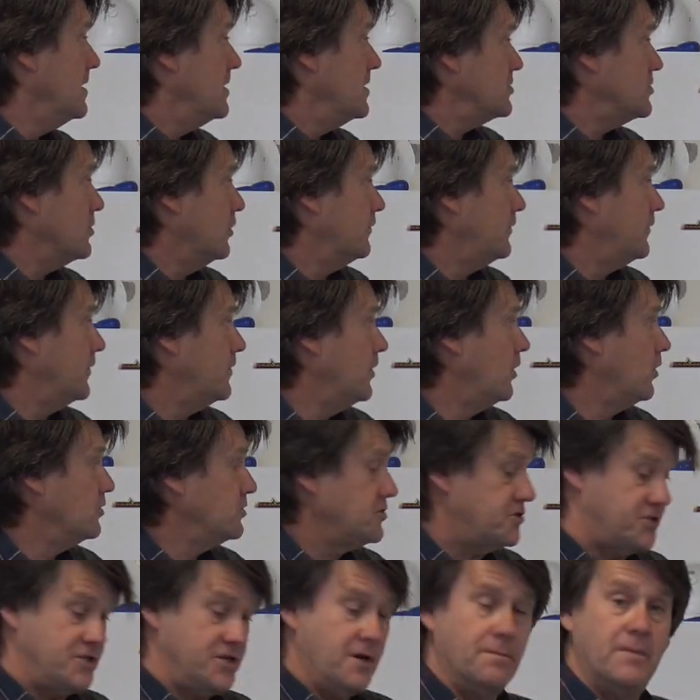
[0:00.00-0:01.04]
So for
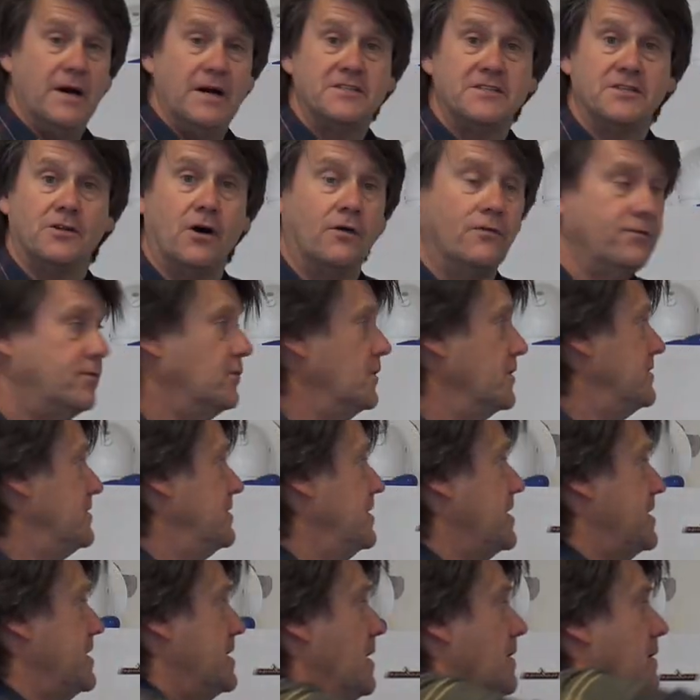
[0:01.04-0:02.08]
us, you're better off with
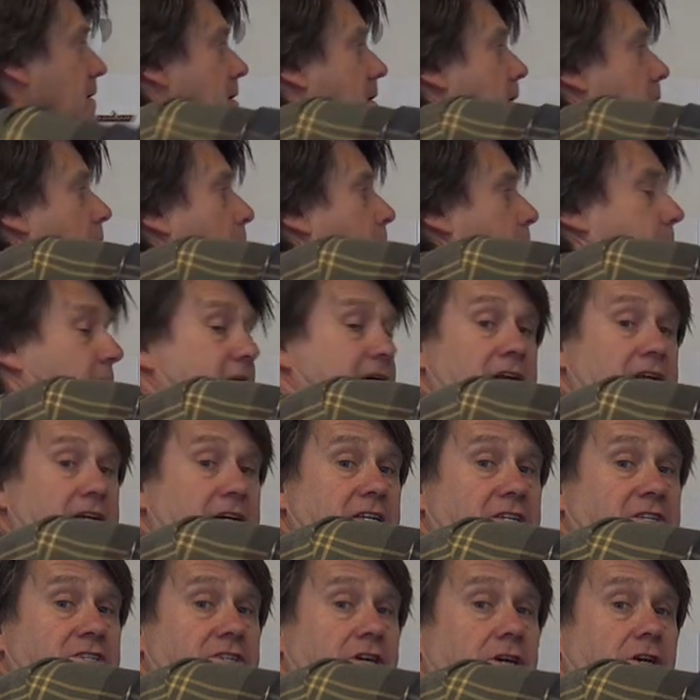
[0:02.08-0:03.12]
the bend
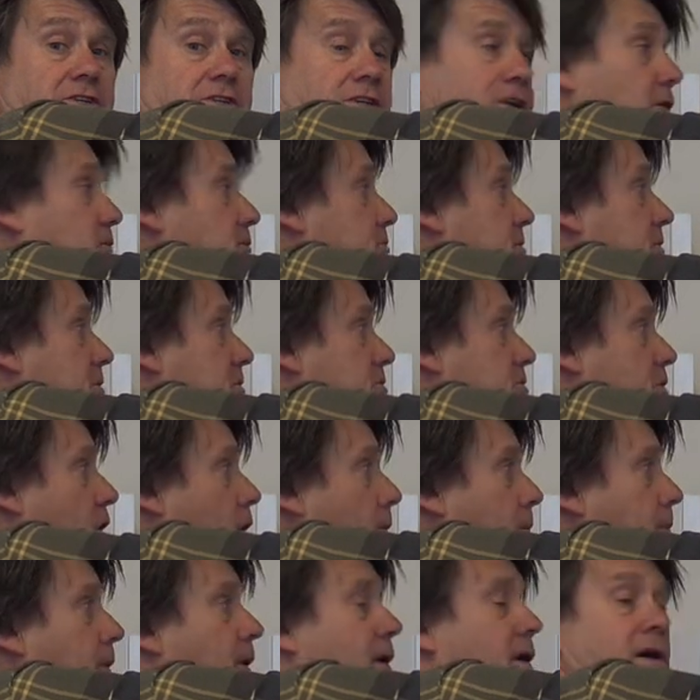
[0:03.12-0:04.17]
inserted onto the
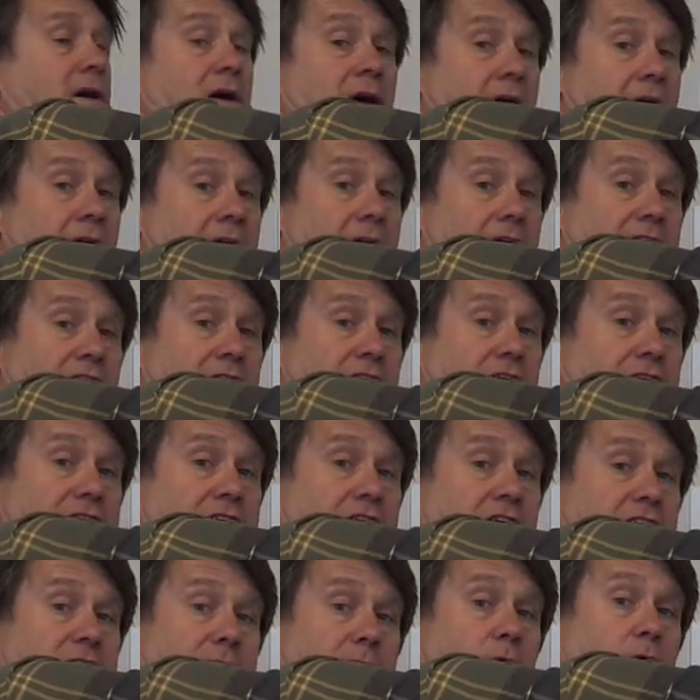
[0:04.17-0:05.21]
top and having the
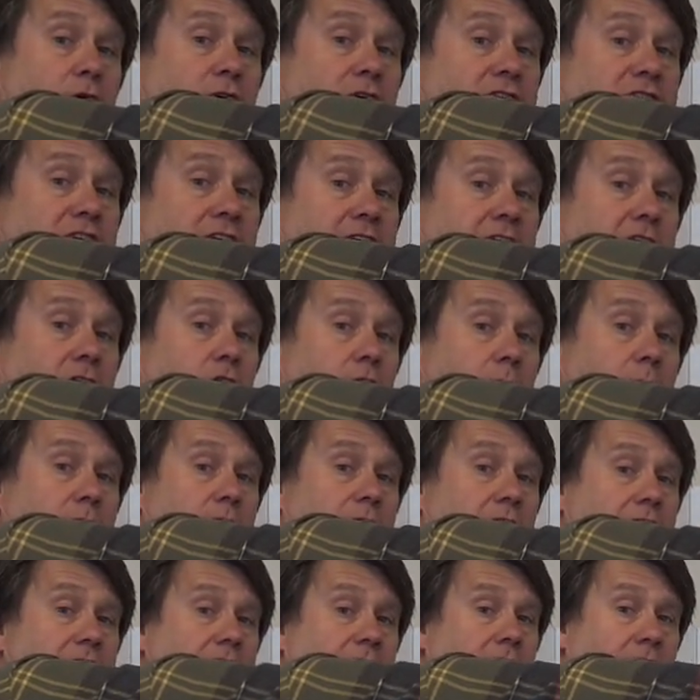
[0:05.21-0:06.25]
test points
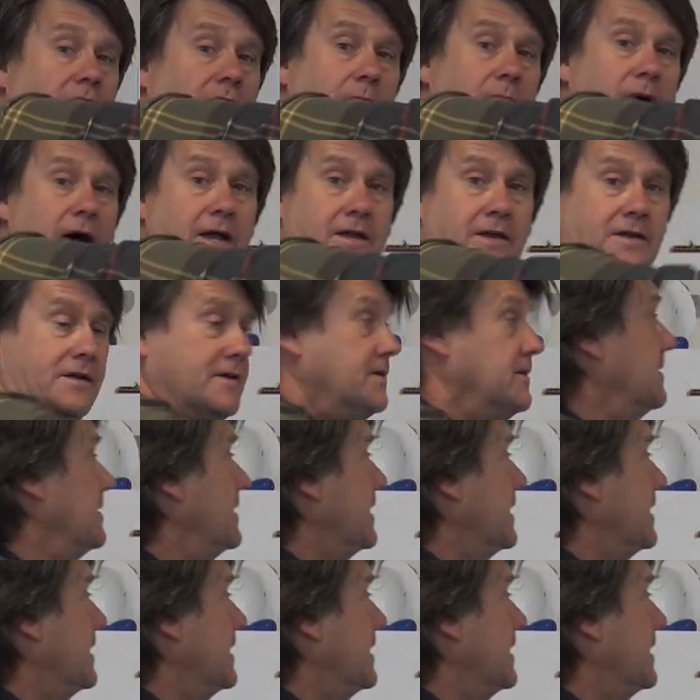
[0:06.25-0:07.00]
incorporated on the bend.